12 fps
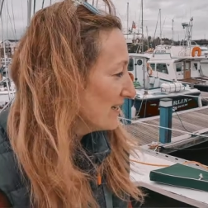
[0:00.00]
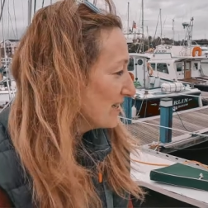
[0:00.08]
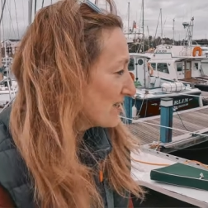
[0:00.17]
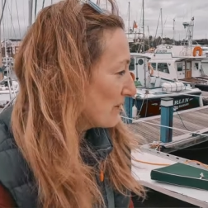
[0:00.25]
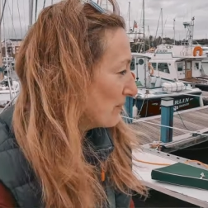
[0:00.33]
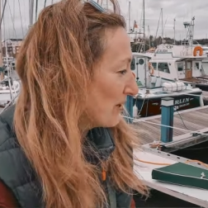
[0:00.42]

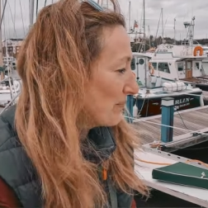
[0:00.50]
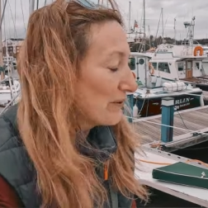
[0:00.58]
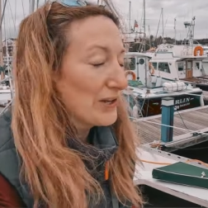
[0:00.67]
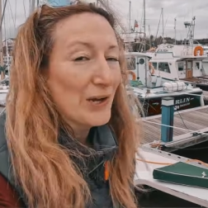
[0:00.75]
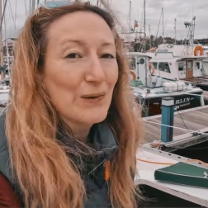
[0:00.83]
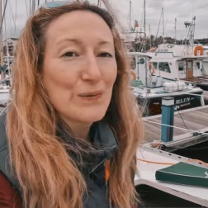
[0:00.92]
So we're going to
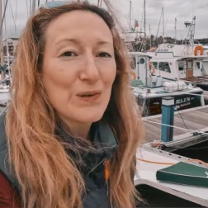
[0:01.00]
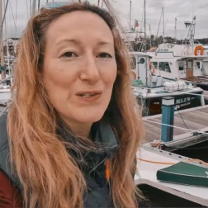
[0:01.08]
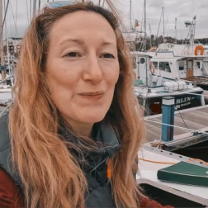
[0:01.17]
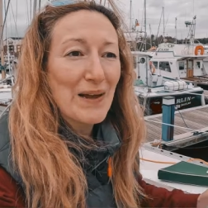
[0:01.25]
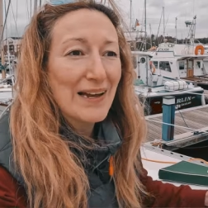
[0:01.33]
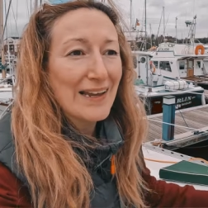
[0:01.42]
put the old
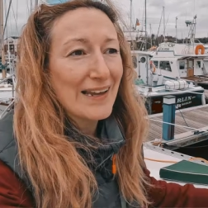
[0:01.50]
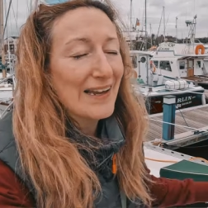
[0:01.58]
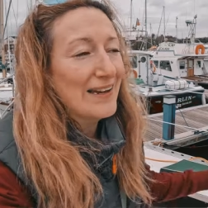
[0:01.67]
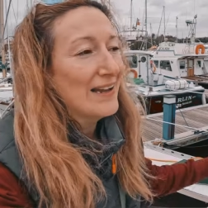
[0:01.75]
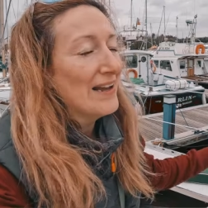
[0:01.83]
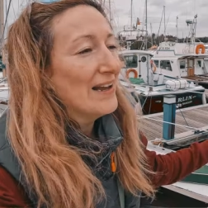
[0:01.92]
ones back
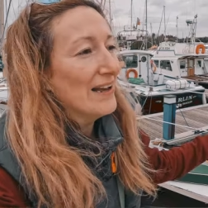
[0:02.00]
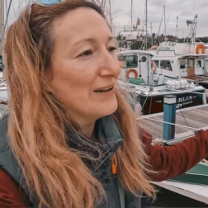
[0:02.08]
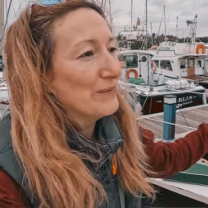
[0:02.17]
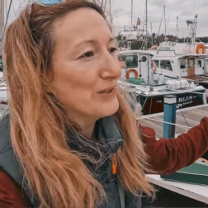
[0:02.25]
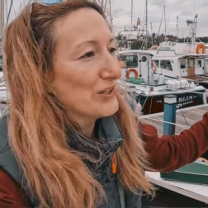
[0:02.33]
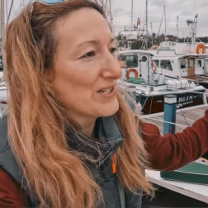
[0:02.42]
in,
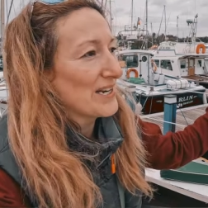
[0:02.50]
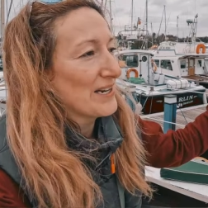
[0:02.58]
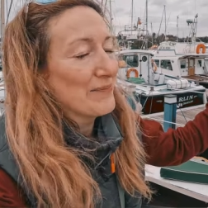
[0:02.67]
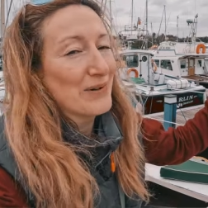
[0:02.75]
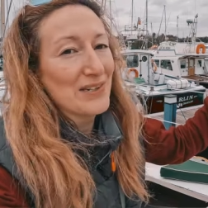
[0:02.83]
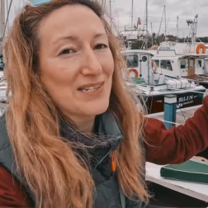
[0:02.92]
and we're just going
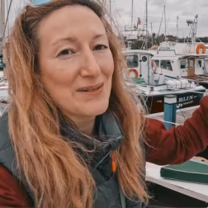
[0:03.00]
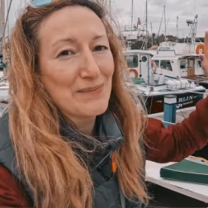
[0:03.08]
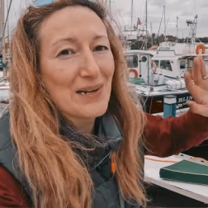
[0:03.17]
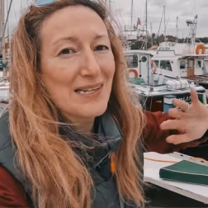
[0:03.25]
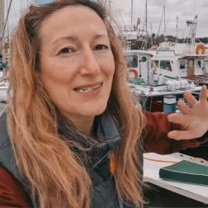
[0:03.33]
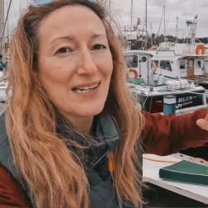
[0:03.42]
to put some
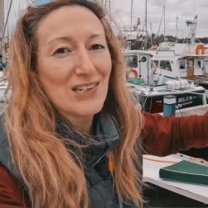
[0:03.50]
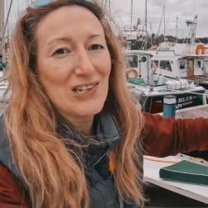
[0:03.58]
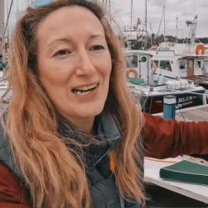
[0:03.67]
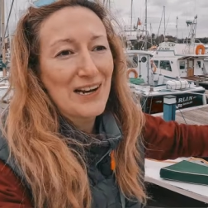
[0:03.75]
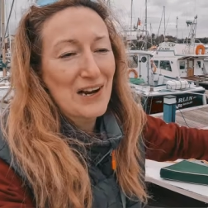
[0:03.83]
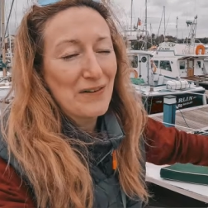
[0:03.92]
plastic
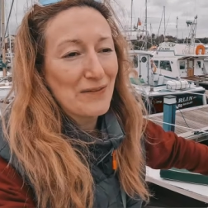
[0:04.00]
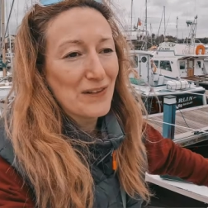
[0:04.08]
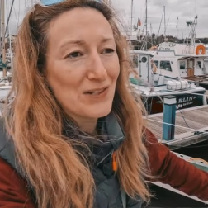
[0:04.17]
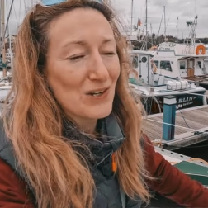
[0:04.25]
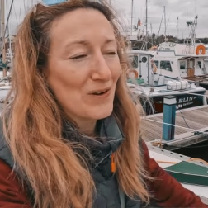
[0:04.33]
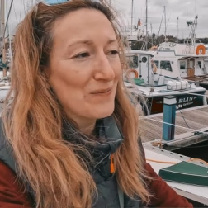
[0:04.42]
sheeting over
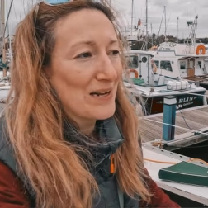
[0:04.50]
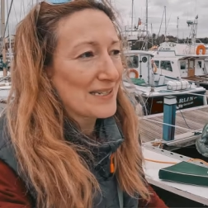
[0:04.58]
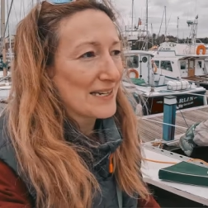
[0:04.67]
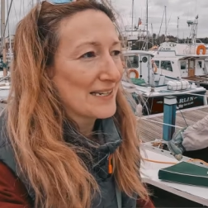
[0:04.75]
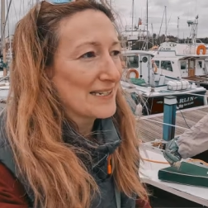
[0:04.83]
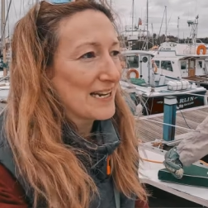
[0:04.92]
the top,
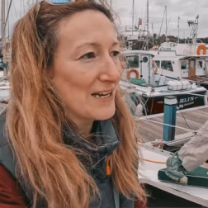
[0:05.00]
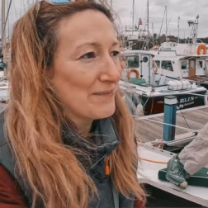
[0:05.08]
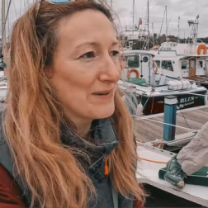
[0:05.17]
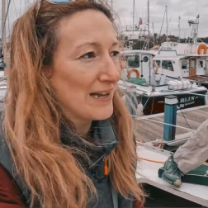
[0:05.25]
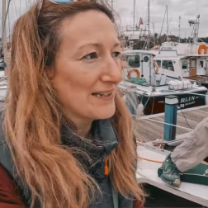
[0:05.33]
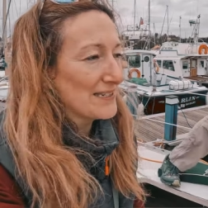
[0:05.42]
masking tape
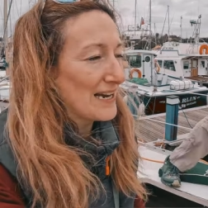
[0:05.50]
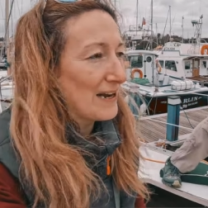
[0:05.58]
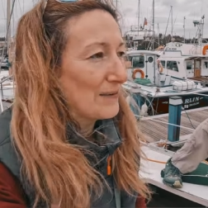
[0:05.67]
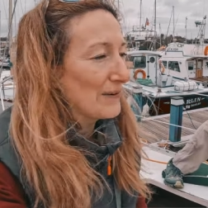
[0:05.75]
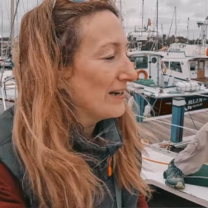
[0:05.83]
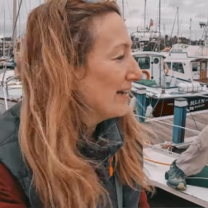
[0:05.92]
that oh.
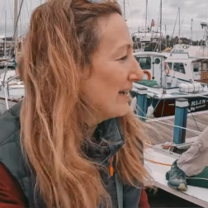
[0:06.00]
down.